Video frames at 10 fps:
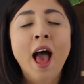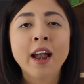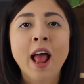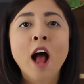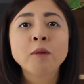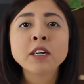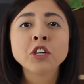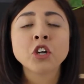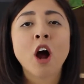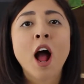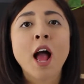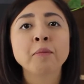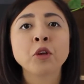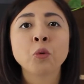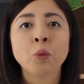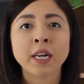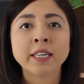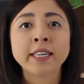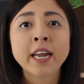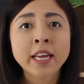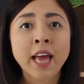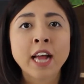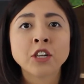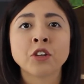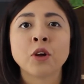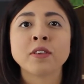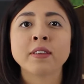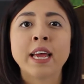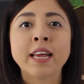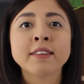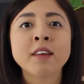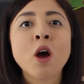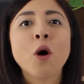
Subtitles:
and how much time you want to dedicate to those needs